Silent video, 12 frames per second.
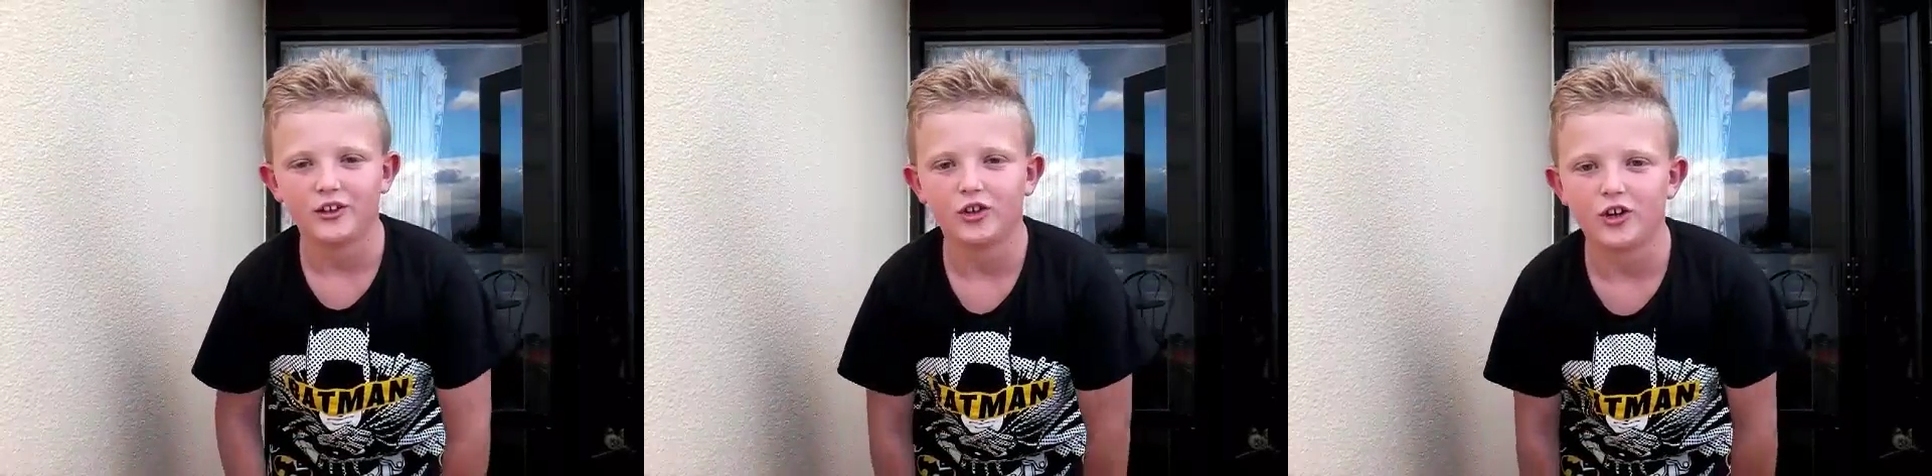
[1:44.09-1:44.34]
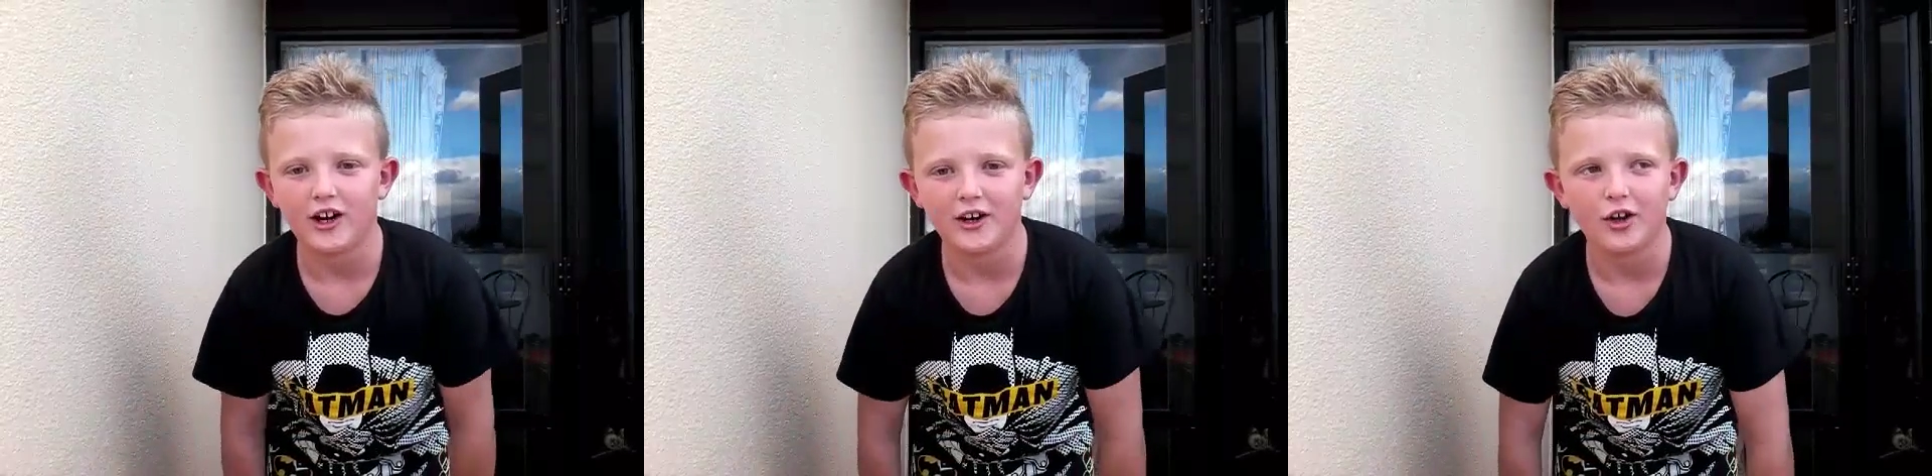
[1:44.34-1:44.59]

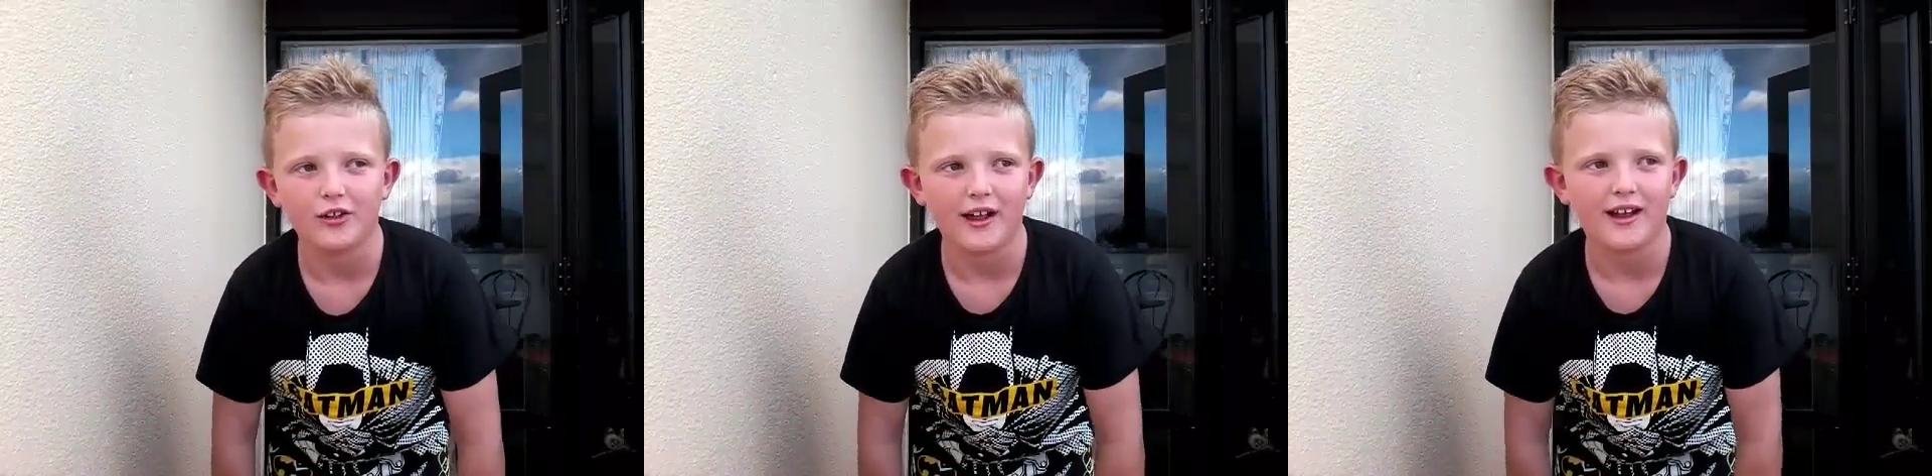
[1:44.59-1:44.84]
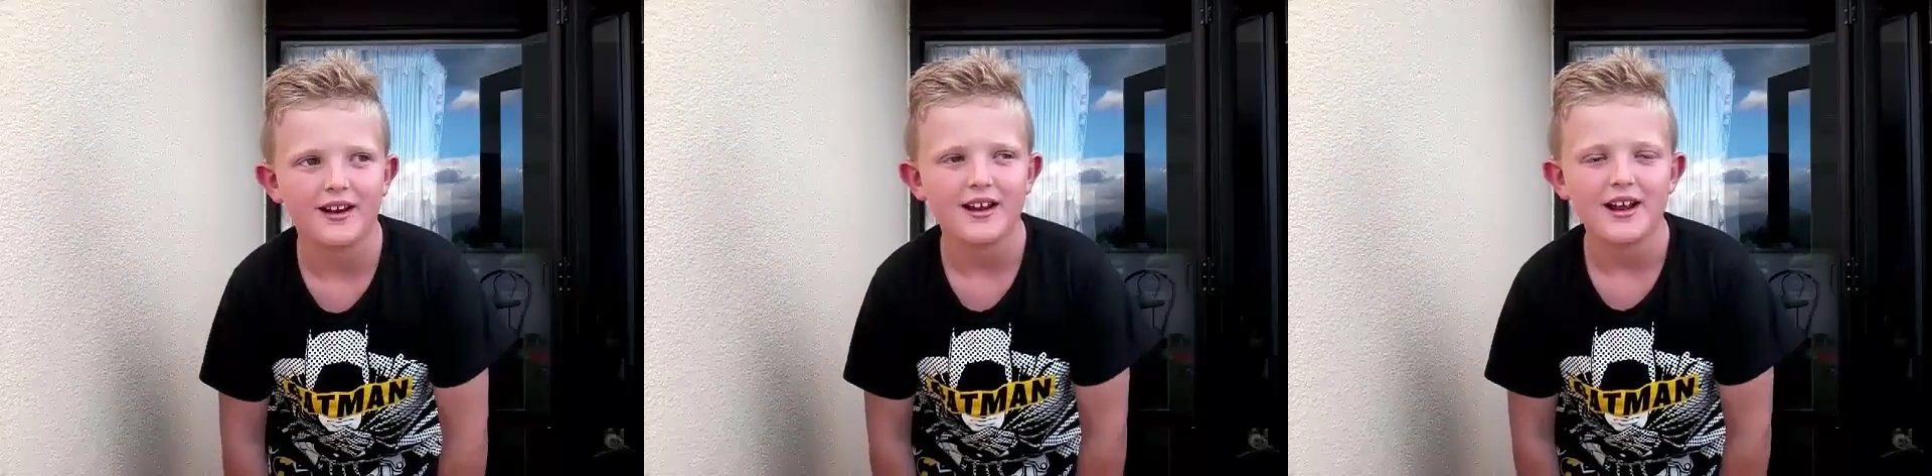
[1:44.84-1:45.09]
So I know
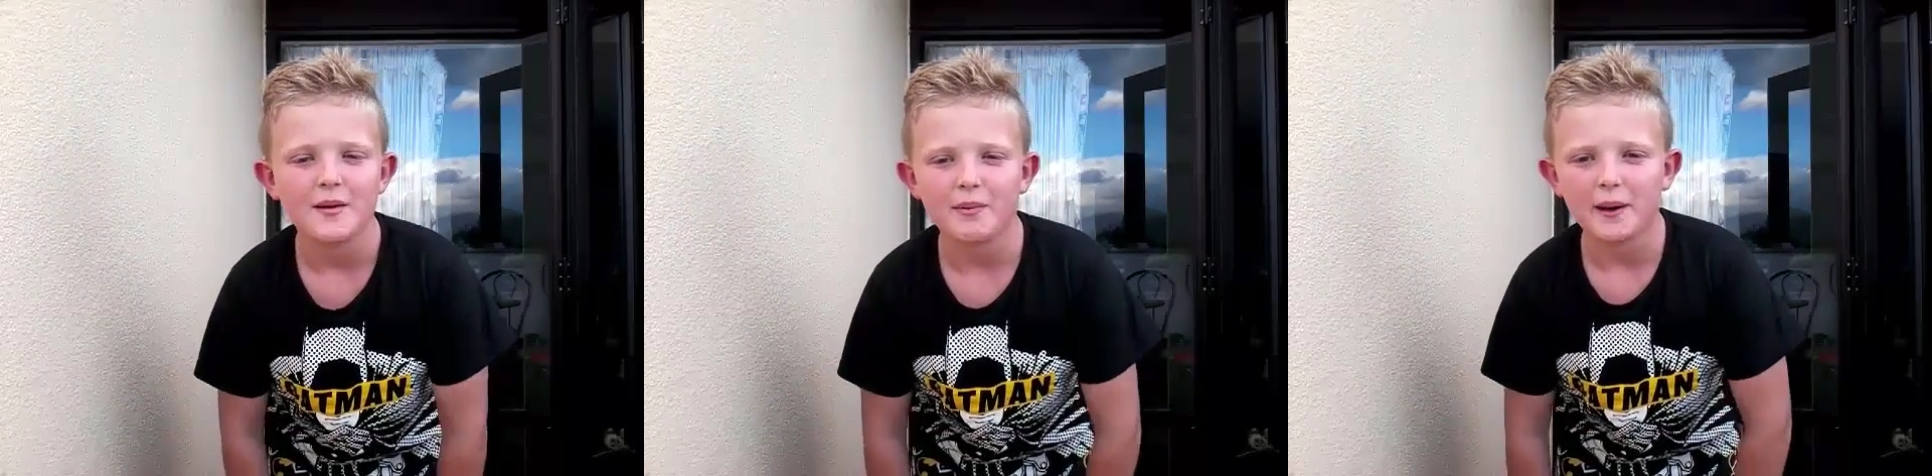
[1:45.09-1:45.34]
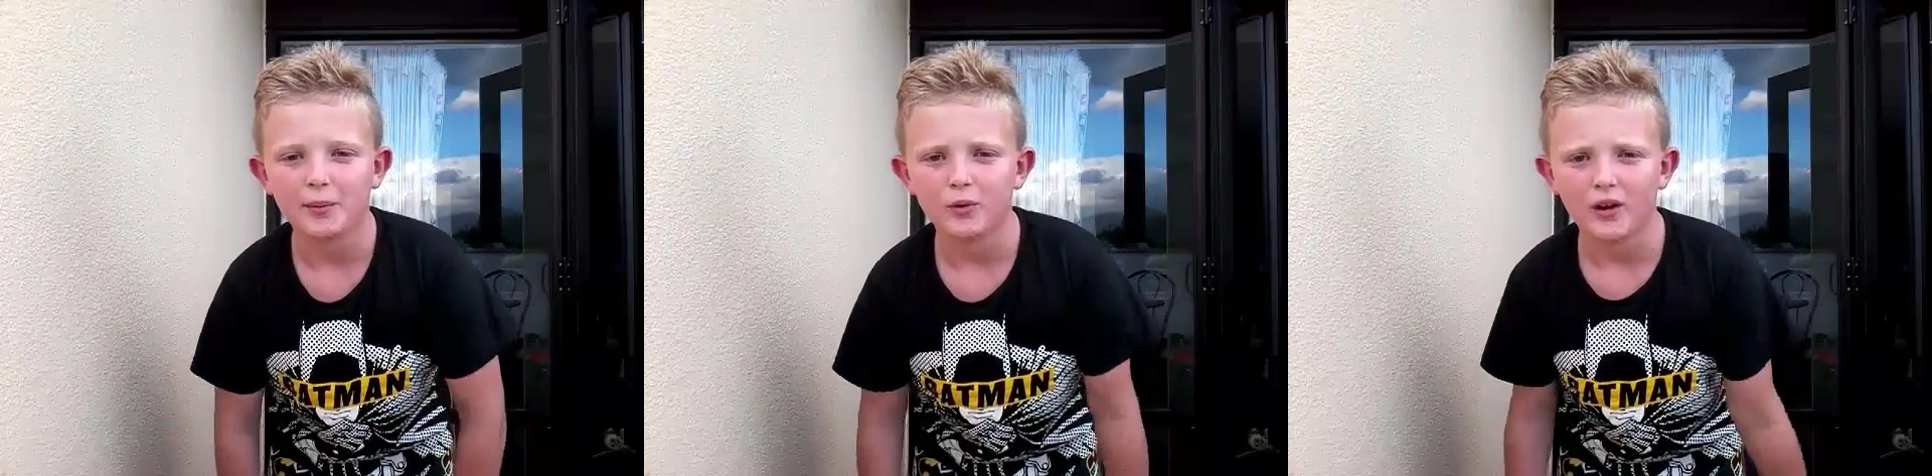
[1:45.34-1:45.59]
that
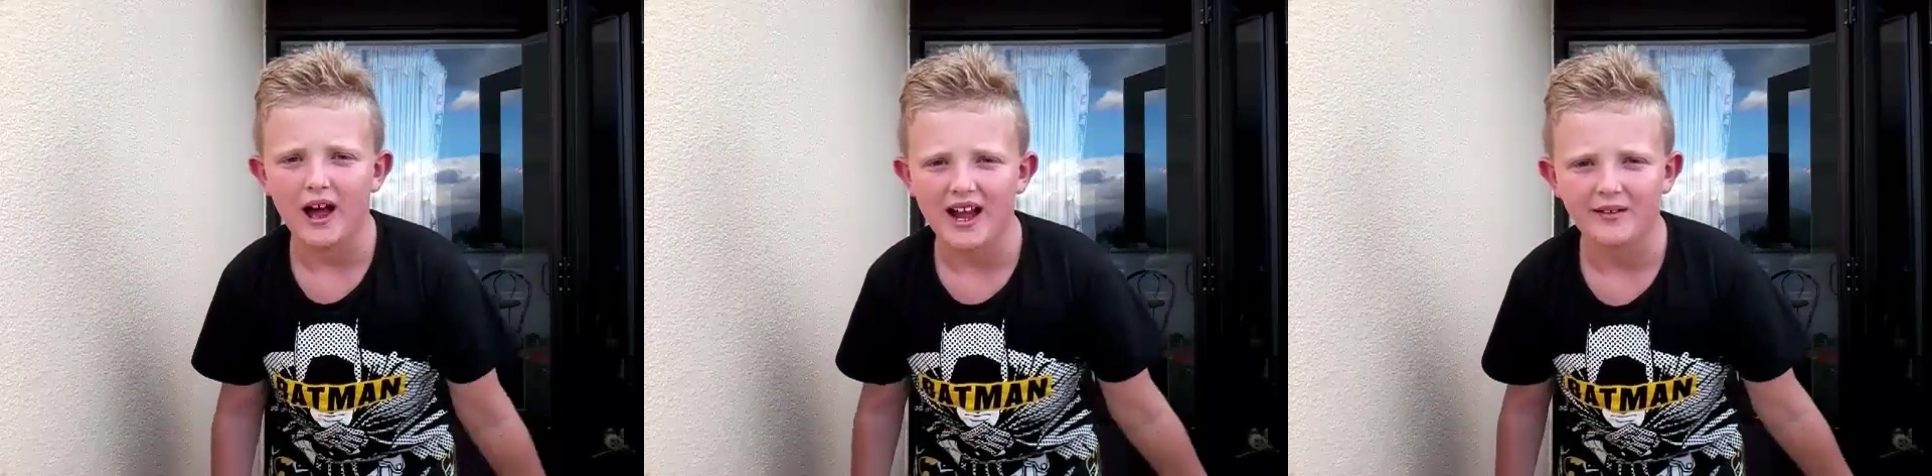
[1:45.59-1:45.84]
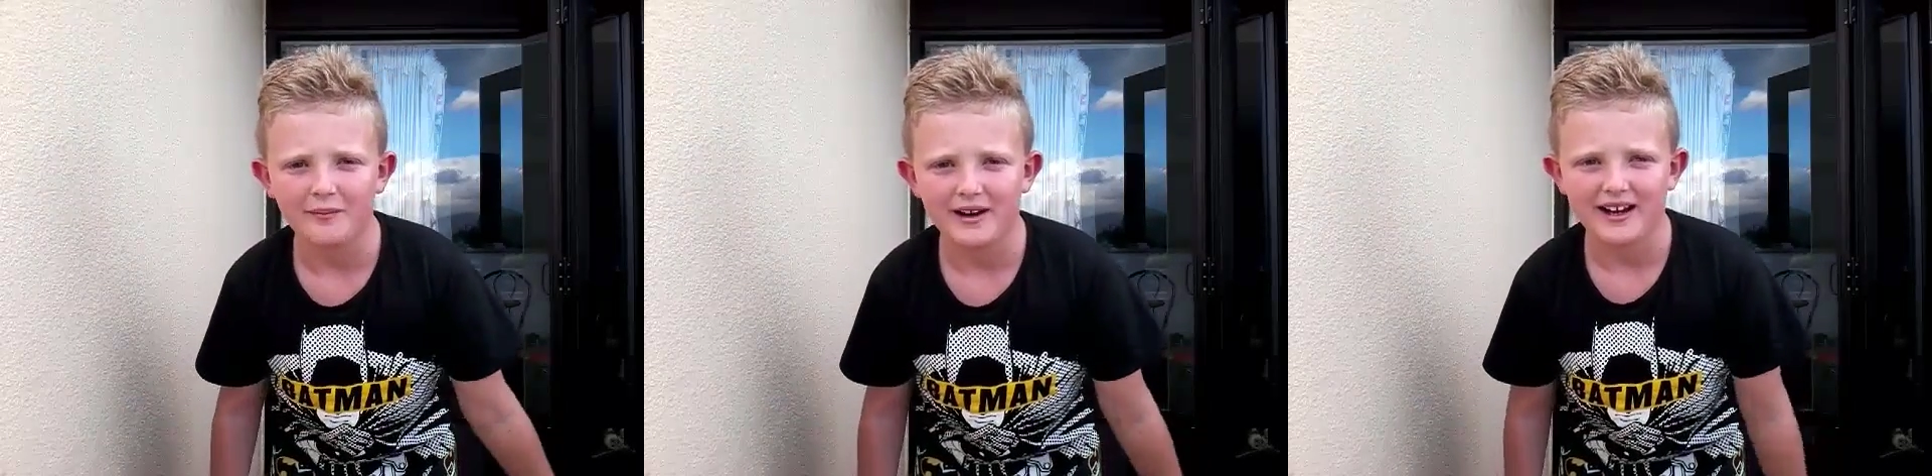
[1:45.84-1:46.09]
people
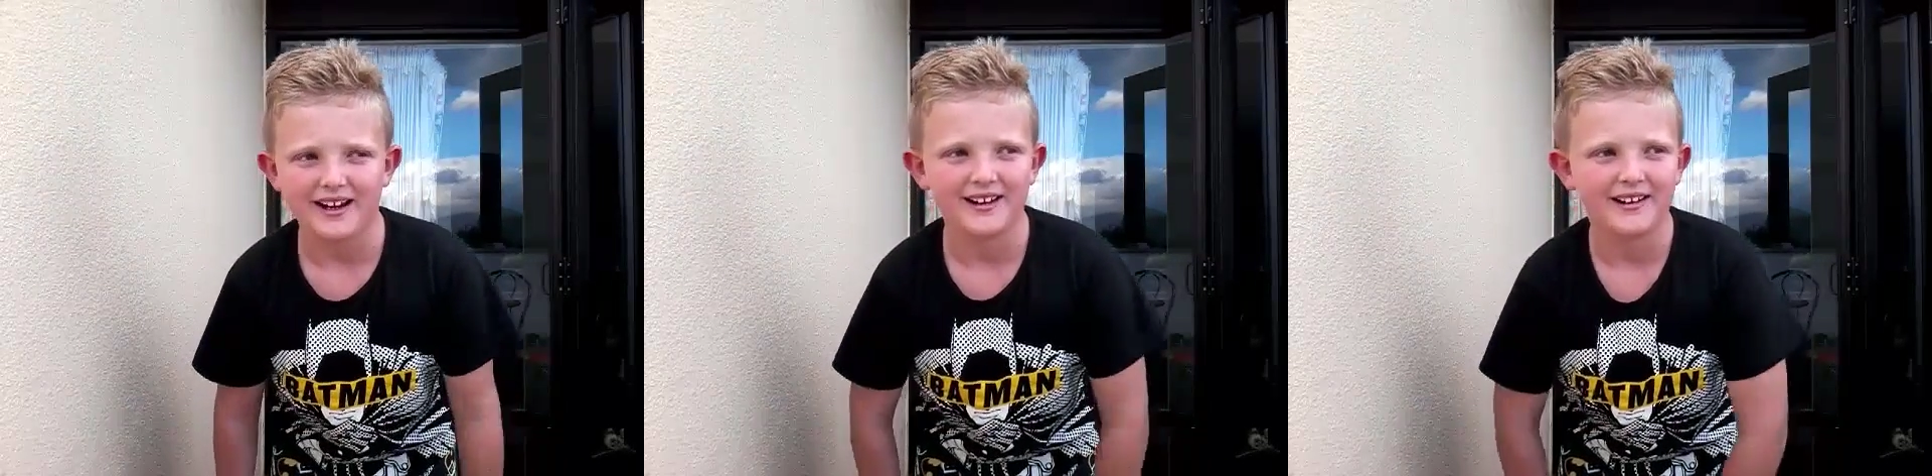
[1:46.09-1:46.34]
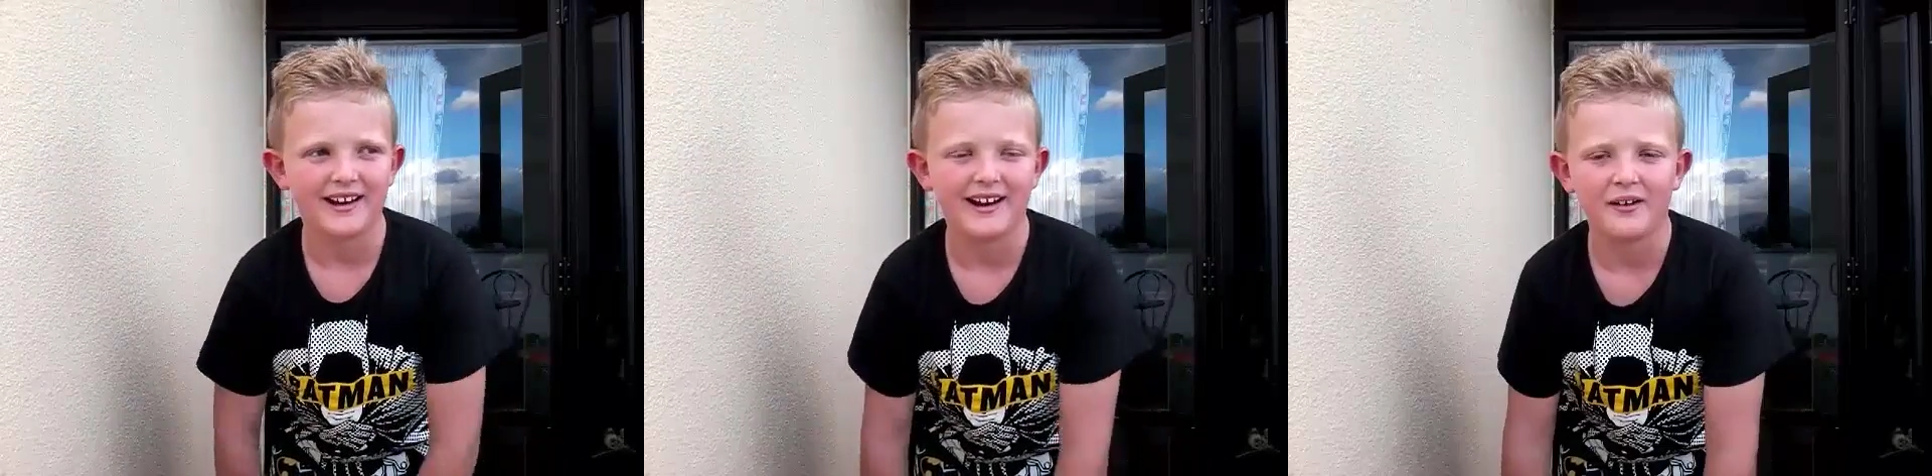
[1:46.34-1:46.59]
like me
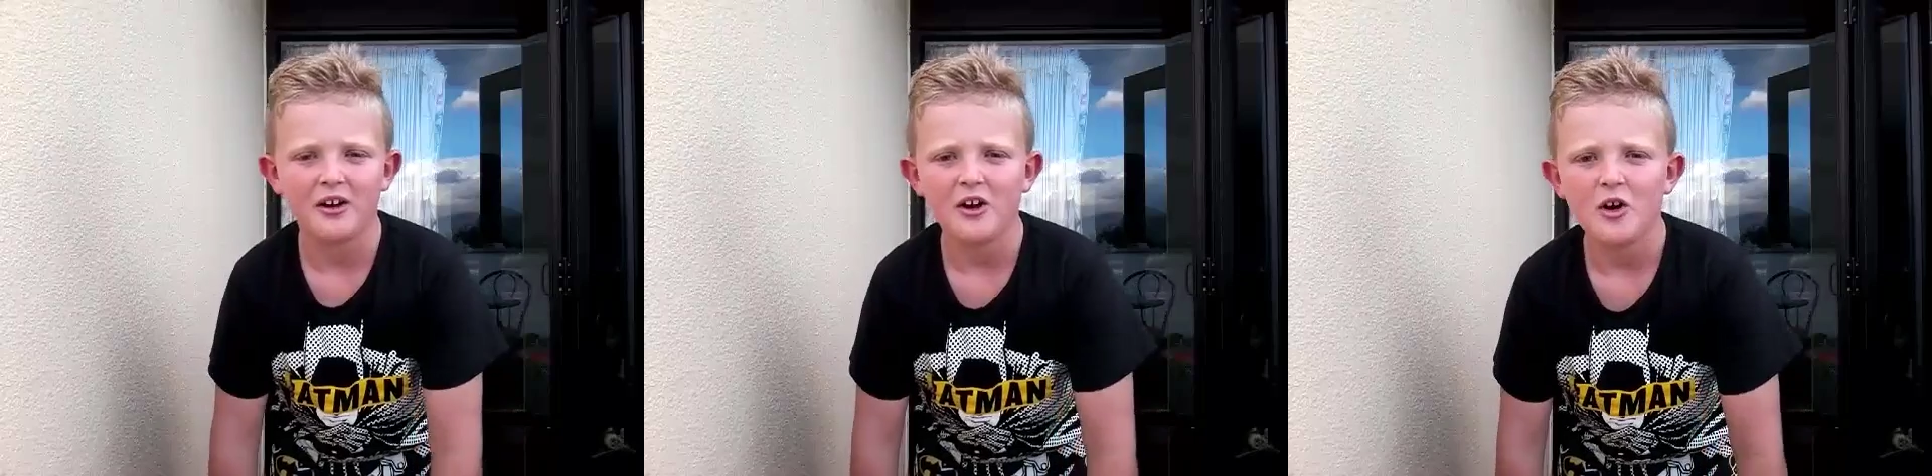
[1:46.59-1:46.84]
and they